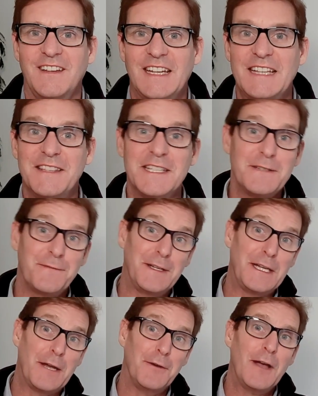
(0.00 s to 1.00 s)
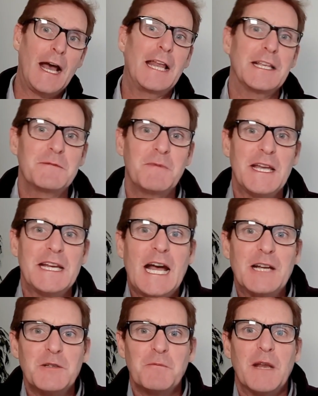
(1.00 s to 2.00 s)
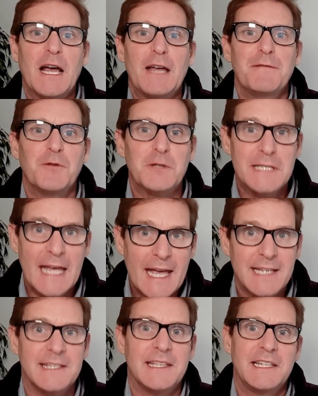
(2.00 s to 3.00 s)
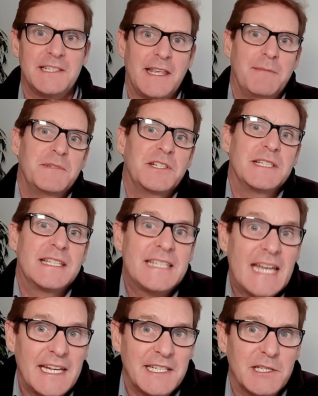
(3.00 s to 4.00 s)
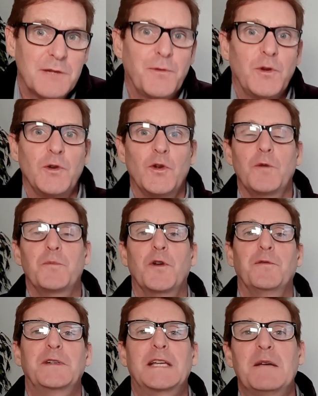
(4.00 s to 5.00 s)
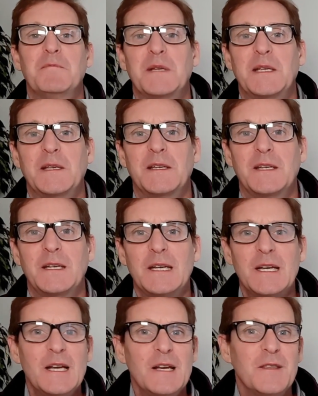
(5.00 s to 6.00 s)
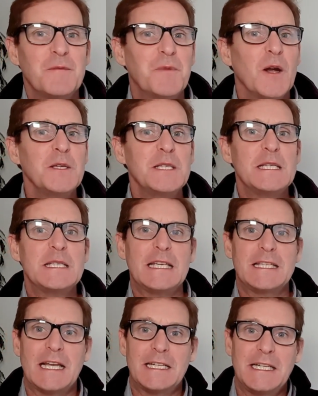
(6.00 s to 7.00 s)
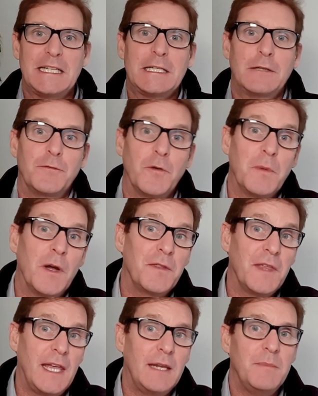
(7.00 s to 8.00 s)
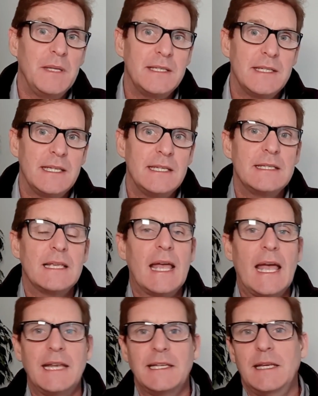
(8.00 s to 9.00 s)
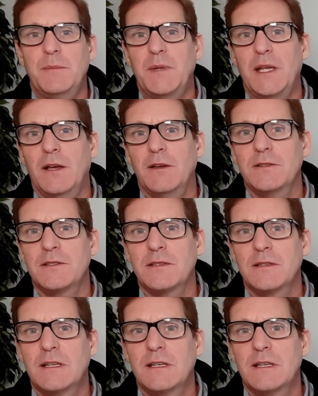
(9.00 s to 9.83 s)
In this video, I'll explain how to apply for tax exemption status for your non-profit company. The process is identical for both NPCs and NPOs.